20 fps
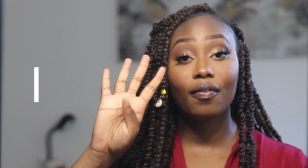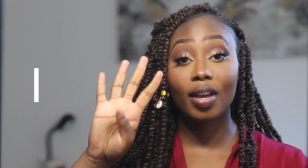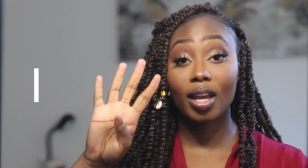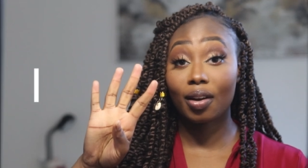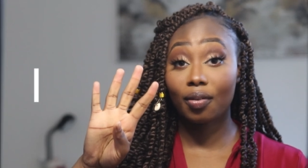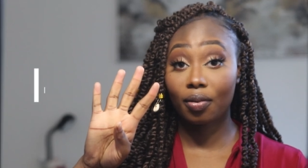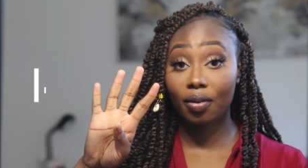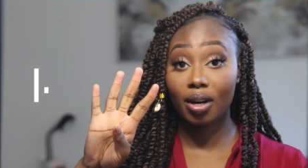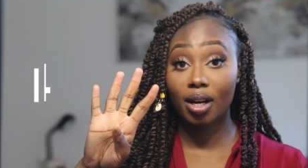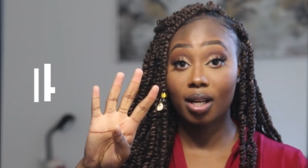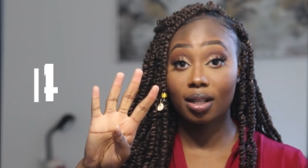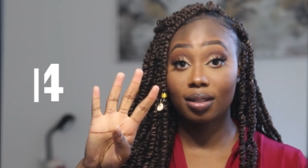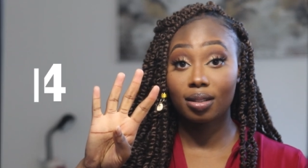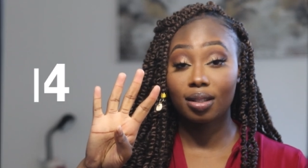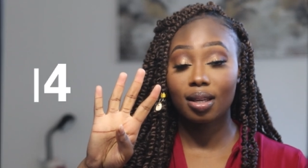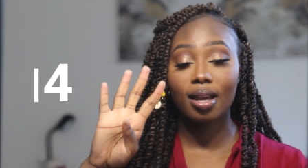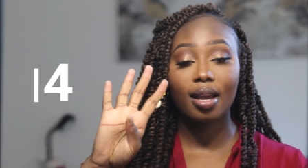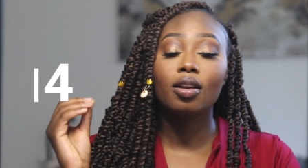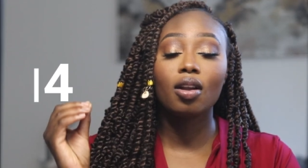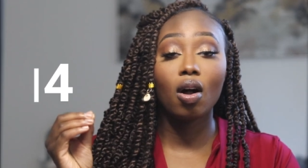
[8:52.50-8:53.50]

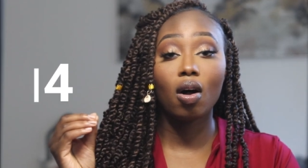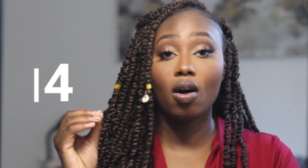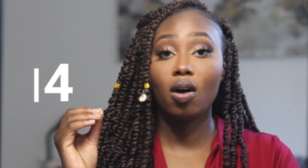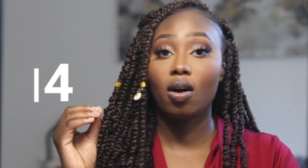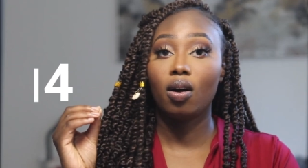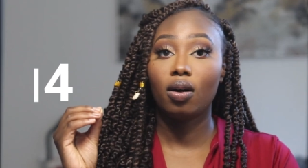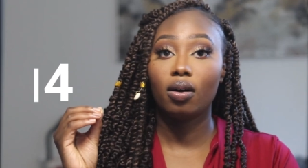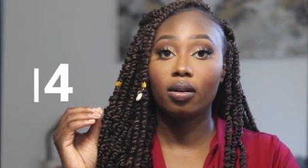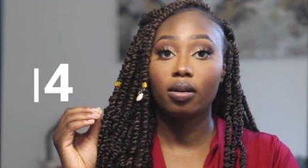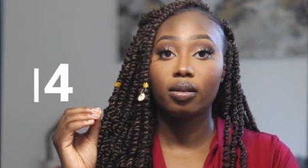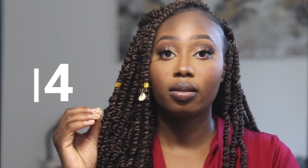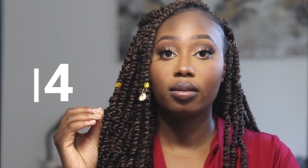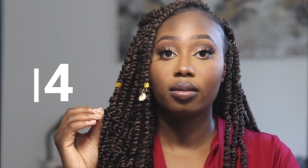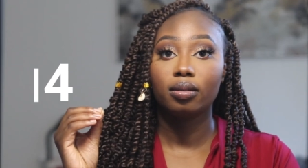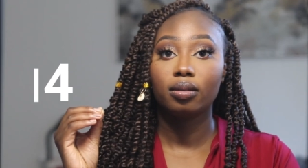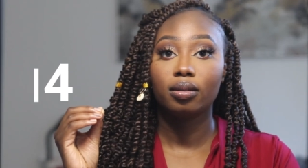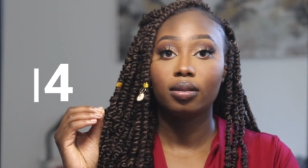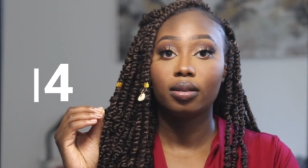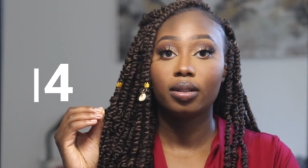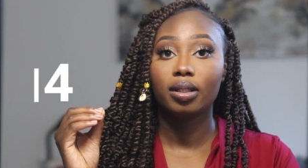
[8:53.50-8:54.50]
favorite, y'all.
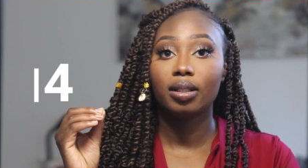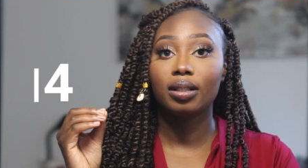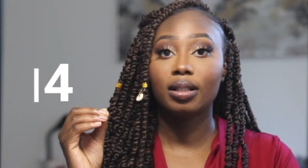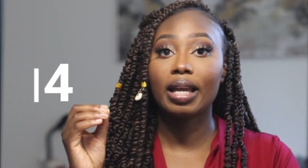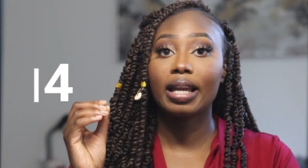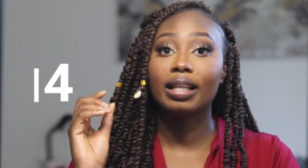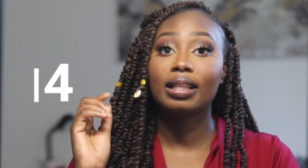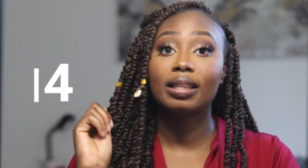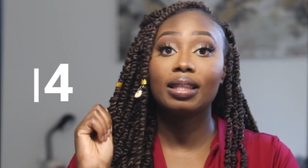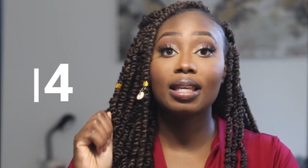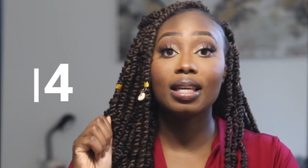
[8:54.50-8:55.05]
Like